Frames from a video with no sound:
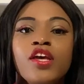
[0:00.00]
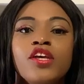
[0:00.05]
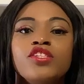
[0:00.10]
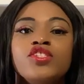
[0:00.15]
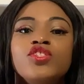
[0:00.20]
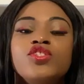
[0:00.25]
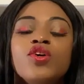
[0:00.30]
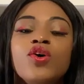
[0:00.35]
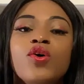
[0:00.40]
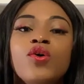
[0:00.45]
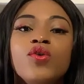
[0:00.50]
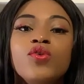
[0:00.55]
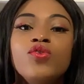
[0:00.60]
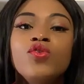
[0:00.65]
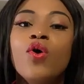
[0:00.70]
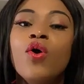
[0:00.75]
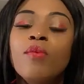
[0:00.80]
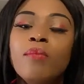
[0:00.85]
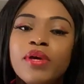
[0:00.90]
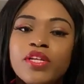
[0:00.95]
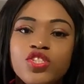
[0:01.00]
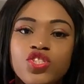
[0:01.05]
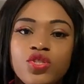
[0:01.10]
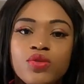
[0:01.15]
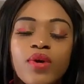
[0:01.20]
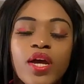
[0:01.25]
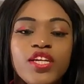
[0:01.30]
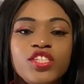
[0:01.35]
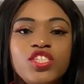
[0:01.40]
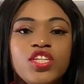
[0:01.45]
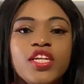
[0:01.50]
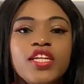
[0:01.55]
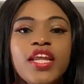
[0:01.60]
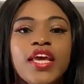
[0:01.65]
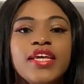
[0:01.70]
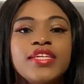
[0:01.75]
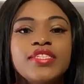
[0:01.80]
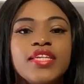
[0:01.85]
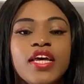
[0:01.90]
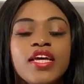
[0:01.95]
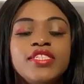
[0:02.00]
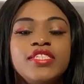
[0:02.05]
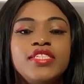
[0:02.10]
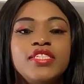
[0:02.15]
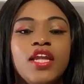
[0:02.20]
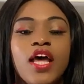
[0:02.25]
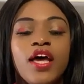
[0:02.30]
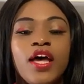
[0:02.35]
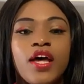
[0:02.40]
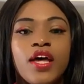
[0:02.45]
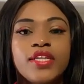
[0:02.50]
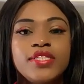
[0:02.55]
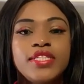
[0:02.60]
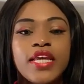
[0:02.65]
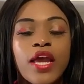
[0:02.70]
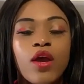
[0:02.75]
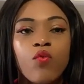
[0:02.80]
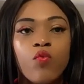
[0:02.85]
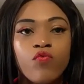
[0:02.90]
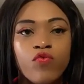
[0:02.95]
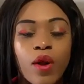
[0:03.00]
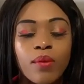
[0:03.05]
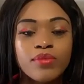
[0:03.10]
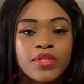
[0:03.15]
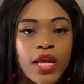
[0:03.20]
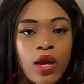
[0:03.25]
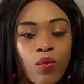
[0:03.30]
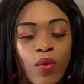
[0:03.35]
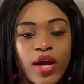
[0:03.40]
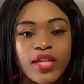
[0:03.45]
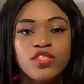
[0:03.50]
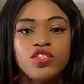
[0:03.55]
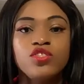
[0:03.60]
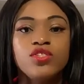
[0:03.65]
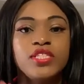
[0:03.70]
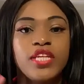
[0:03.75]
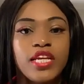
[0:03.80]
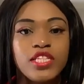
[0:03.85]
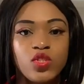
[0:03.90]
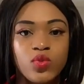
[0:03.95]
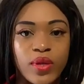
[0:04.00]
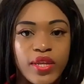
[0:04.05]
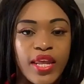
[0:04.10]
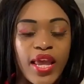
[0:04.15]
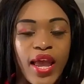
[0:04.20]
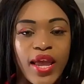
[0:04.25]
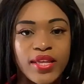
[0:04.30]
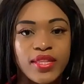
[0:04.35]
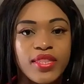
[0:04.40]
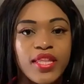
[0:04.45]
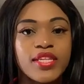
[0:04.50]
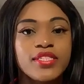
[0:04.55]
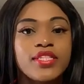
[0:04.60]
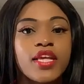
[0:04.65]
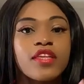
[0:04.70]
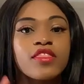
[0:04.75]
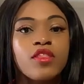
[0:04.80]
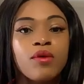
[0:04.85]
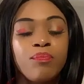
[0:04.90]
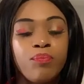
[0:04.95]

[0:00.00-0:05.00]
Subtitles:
So your menstruation is a day from day 1 to day 28. That's like the